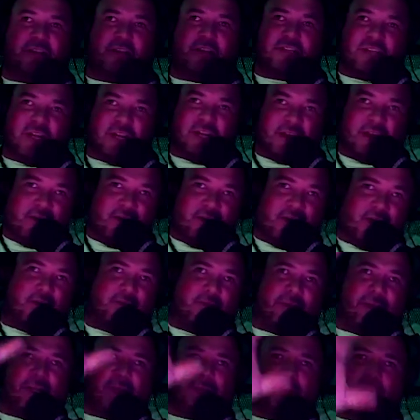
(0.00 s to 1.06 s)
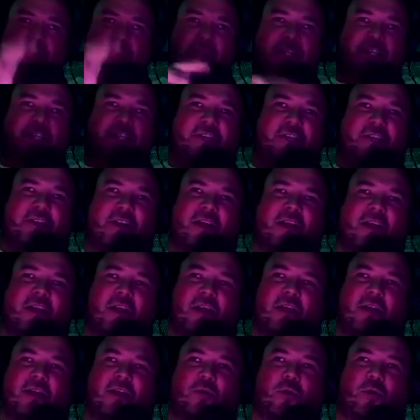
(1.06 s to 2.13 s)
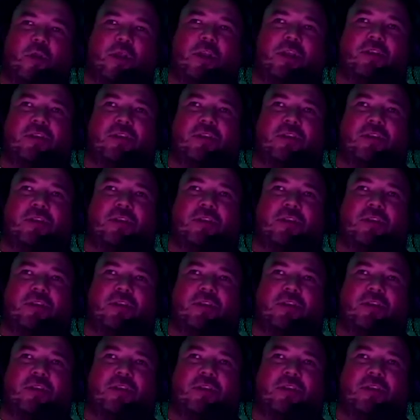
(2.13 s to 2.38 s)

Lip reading: They're shutting down, you know, beach by beach, and they're going